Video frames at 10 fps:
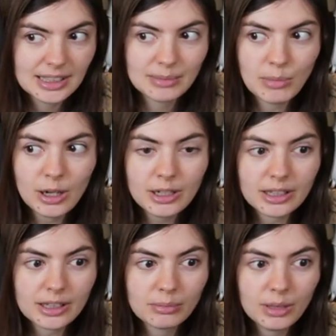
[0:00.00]

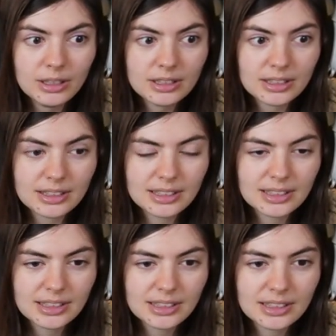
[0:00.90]
Mark, Mark.
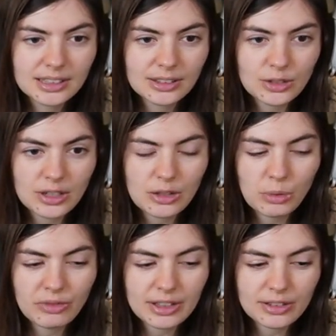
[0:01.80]
There's another
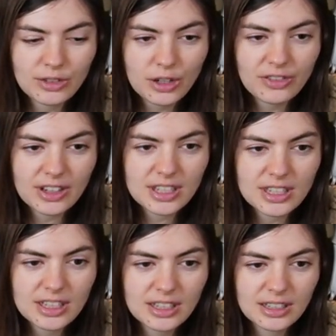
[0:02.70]
reflective surface.